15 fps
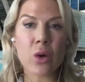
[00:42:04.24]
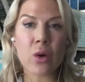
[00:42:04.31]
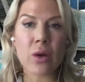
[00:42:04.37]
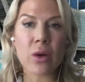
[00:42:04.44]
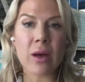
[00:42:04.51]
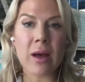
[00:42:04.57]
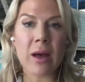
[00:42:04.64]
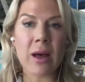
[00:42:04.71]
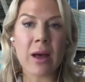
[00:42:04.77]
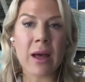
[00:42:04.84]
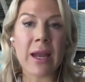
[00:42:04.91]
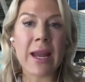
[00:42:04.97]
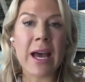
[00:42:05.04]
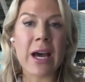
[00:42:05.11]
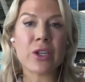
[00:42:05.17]

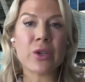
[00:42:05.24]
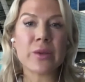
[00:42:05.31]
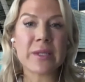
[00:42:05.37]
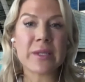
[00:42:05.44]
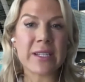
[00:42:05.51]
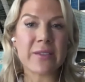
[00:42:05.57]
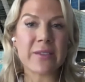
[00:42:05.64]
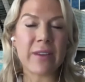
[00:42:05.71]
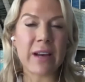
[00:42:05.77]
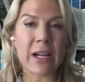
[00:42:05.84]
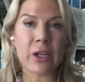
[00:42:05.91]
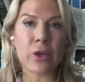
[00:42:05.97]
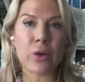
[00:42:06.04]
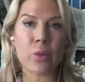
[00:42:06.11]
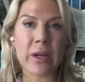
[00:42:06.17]
and how do you assess
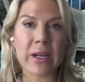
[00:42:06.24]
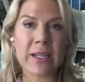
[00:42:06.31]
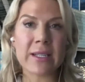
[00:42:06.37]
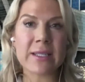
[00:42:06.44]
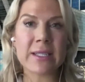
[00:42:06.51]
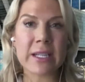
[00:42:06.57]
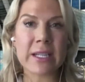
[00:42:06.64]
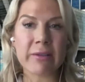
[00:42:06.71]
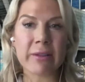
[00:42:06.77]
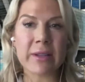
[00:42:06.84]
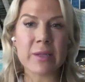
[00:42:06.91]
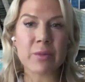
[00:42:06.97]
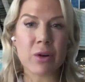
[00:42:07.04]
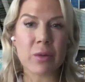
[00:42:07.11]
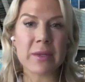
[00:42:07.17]
value when considering this
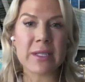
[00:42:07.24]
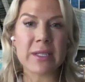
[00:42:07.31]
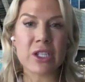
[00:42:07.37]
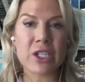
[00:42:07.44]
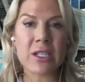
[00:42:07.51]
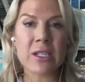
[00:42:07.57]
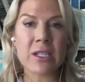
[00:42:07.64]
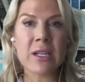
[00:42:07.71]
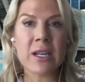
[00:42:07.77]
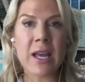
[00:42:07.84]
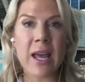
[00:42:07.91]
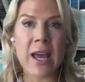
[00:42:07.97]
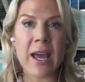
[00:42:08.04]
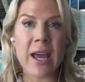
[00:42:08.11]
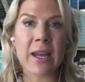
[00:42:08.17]
proposition?
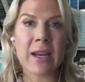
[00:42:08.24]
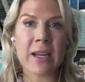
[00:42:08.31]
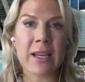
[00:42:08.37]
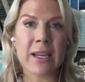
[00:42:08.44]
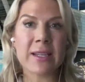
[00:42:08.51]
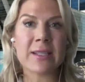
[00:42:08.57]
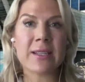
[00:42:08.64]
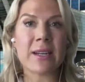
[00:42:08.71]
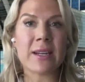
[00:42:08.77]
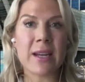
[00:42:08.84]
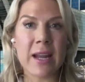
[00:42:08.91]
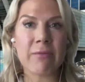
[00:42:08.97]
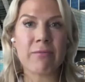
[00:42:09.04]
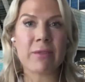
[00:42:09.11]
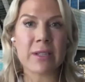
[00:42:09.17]
And I guess the
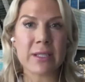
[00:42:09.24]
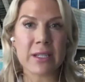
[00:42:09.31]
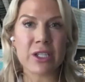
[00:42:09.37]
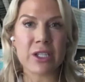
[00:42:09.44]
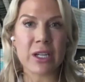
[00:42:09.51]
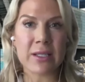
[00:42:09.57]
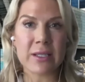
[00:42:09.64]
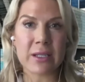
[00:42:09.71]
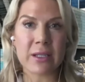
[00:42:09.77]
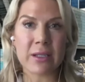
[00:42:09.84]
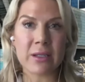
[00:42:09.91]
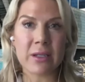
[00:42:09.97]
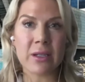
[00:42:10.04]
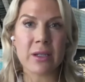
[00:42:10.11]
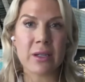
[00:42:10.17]
net risk adjusted
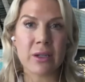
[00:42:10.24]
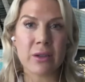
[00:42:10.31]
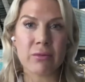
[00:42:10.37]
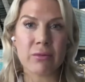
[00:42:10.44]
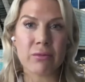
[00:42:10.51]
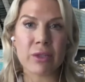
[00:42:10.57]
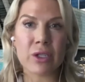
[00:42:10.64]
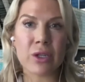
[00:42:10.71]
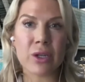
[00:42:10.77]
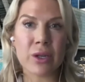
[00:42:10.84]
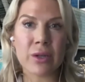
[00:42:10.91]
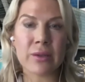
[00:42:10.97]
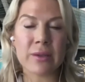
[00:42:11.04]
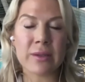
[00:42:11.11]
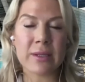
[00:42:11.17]

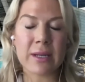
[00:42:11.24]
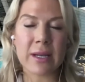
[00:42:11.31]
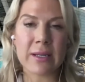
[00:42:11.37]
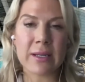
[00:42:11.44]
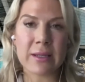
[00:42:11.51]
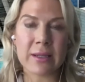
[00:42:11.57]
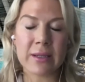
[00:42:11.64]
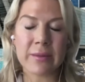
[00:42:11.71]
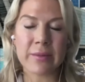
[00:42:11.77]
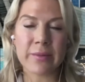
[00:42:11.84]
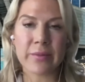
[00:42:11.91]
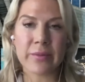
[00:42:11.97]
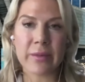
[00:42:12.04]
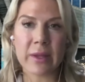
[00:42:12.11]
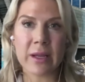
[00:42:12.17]
returns as
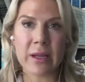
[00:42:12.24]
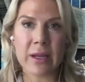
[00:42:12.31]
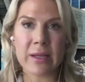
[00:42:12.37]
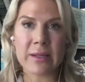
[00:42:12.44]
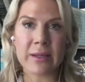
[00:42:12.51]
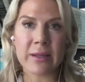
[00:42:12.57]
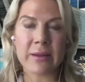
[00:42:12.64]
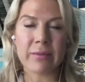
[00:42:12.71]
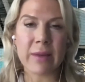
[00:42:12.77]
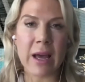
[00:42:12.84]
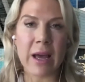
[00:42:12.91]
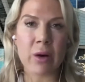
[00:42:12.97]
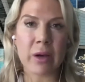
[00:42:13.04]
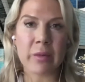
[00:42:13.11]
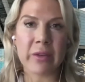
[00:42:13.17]
a
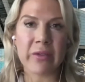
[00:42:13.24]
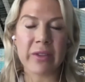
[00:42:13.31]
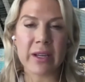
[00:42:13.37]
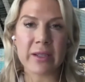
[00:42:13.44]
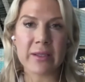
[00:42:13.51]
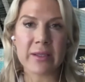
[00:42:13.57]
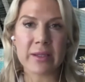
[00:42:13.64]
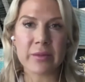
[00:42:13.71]
outcome of this.